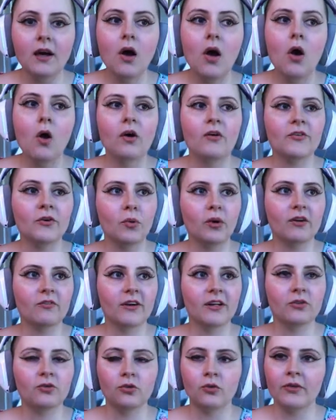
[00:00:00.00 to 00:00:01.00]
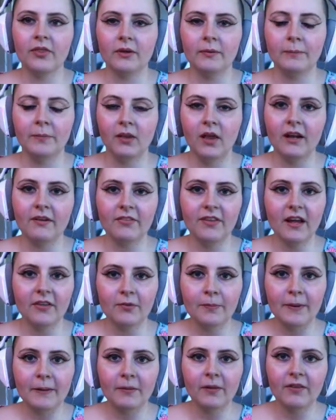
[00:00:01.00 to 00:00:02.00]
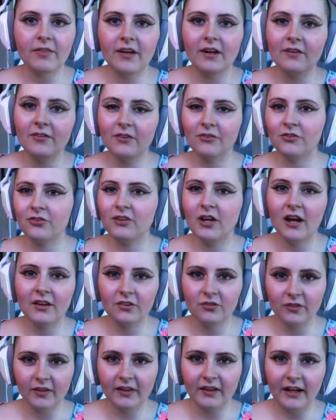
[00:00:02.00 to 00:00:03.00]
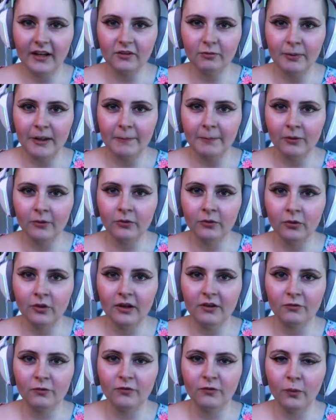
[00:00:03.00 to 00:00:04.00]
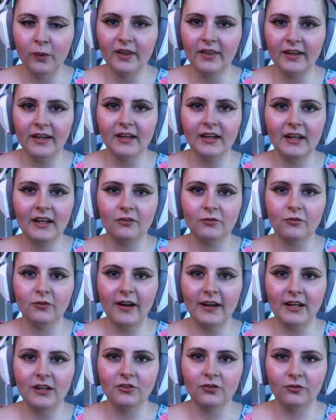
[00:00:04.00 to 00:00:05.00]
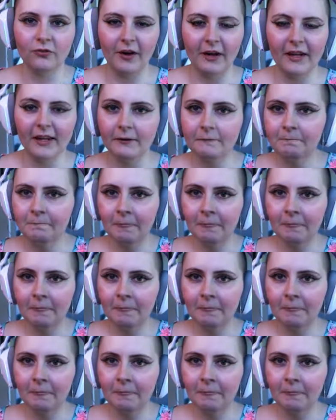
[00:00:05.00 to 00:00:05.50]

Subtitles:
or if you want to raid duel with a lot of the other people in there, there's tons of really nice people who are willing and ready to raid,